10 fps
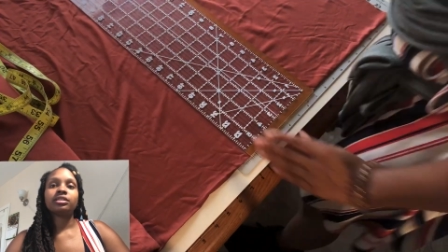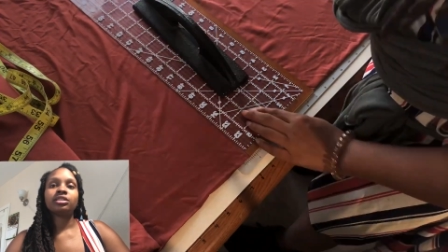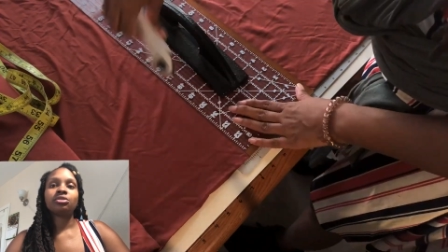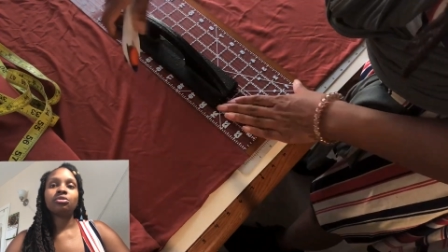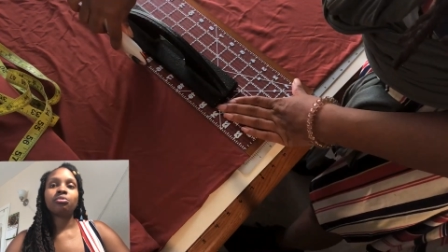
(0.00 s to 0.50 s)

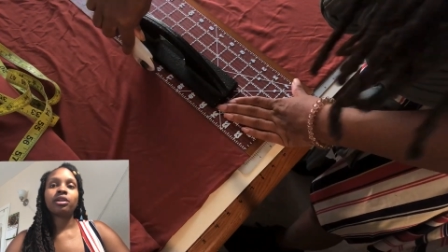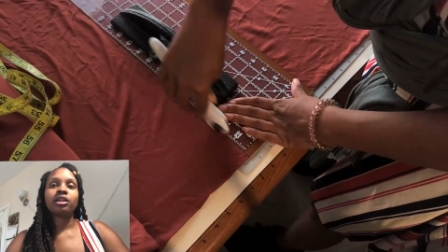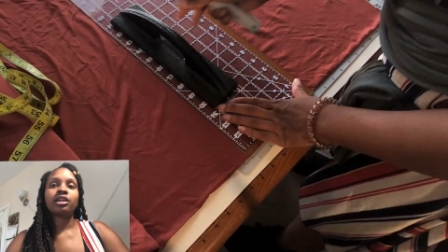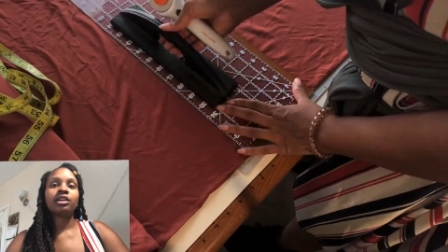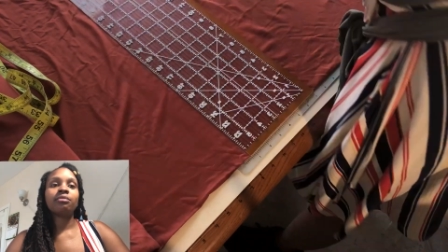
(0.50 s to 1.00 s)
to
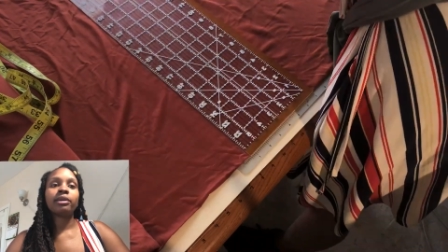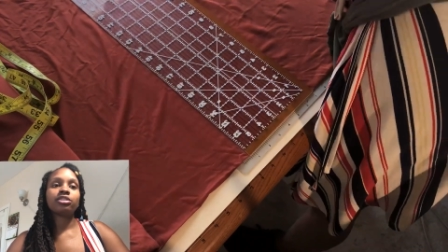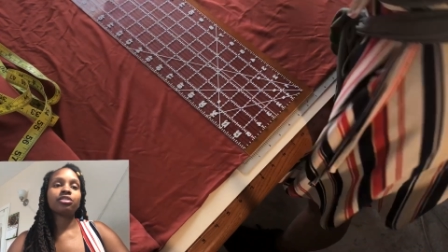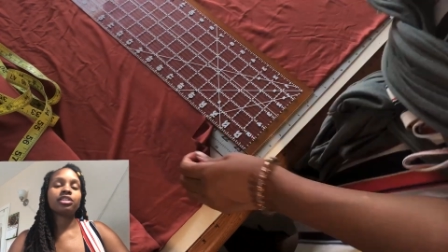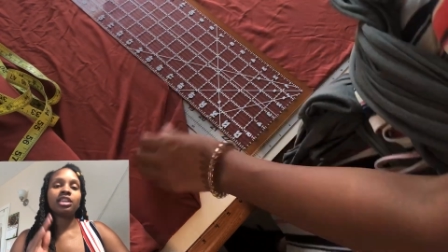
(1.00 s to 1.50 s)
make
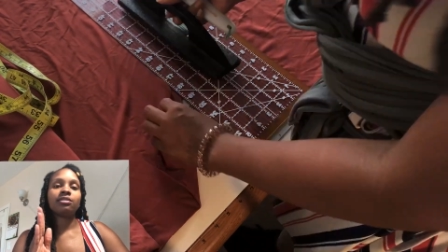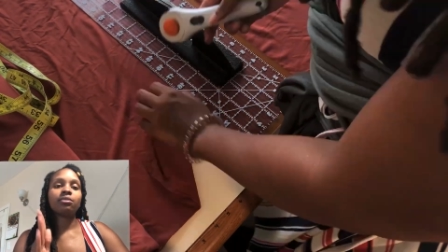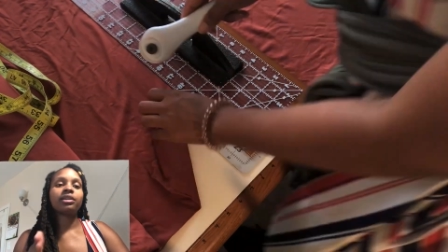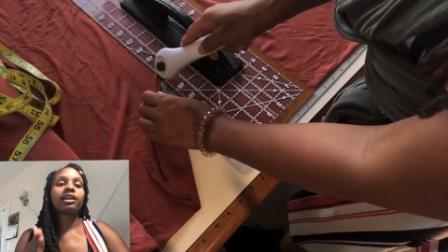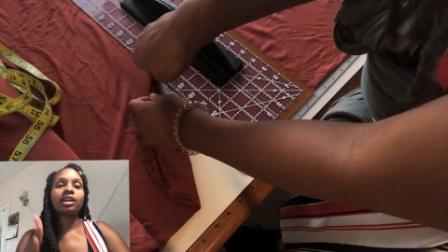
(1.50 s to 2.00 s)
sure it's even
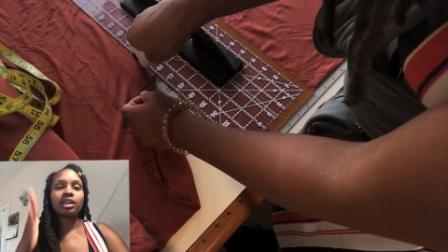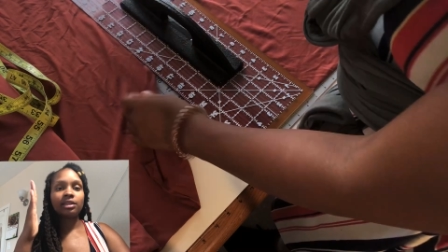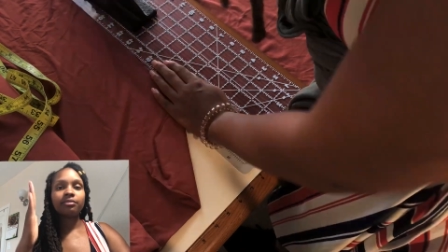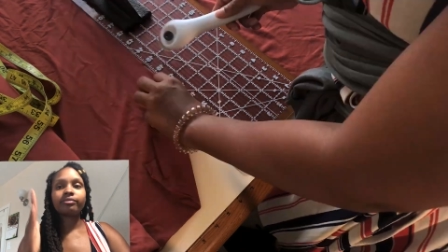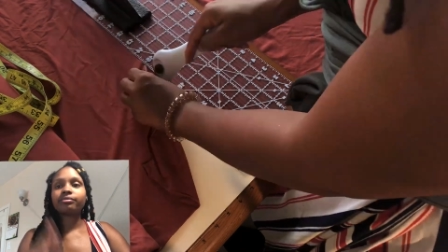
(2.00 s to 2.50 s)
when I cut
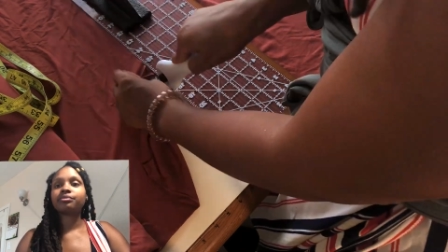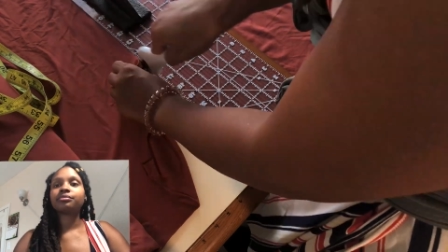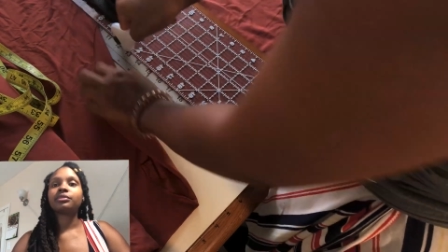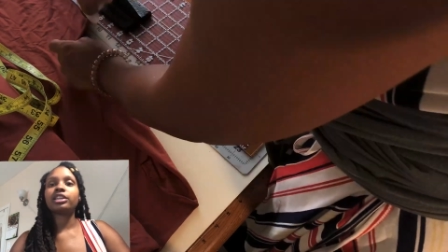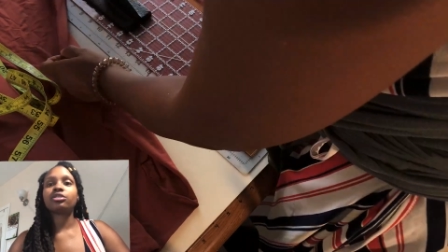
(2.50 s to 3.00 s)
it,
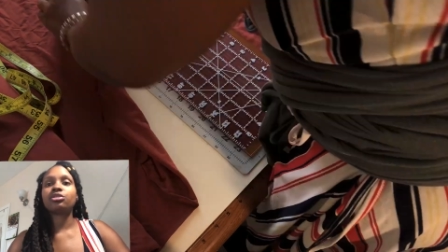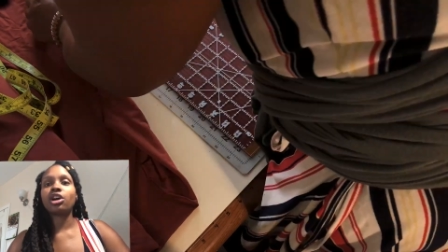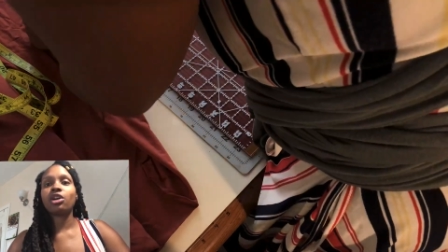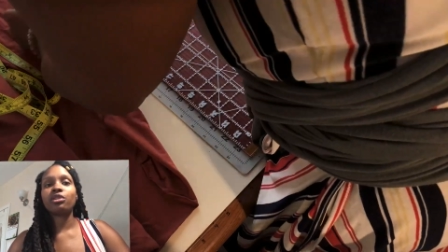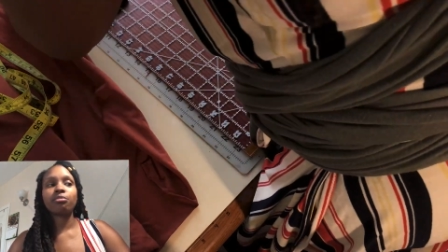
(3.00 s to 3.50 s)
as you
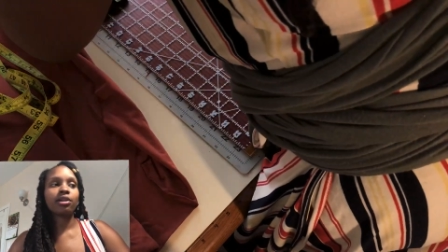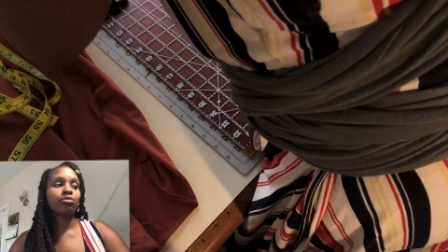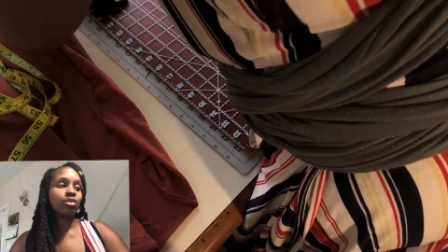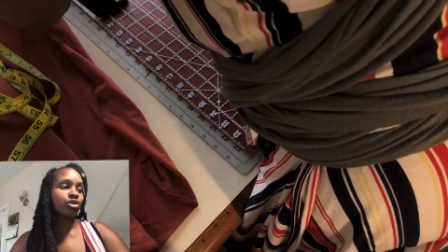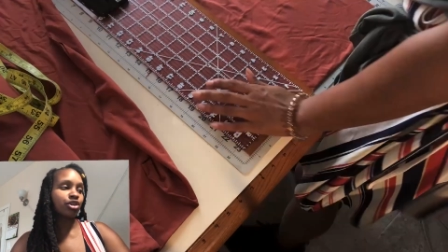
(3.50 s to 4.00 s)
saw with my
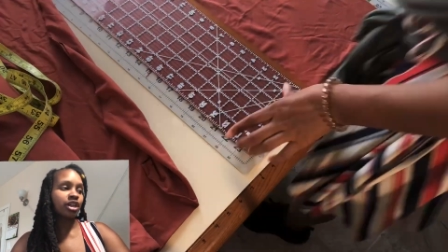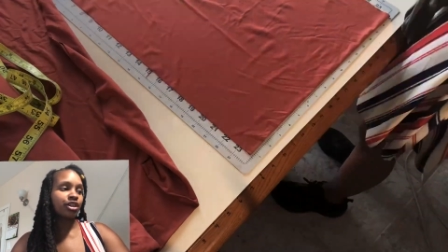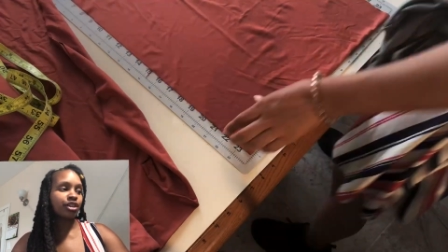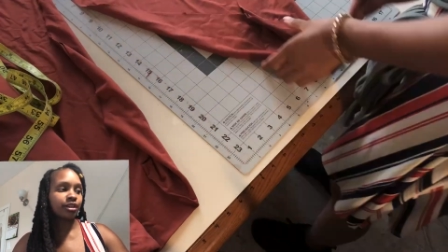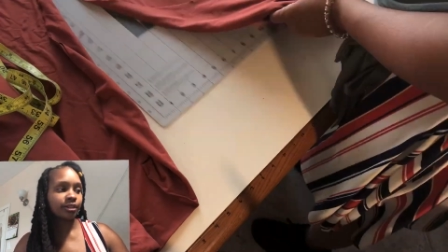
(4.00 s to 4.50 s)
roller
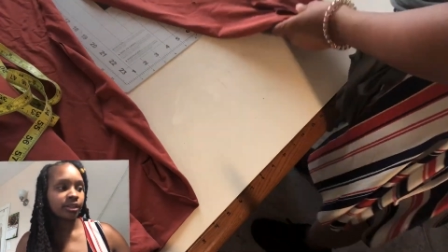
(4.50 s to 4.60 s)
cutter,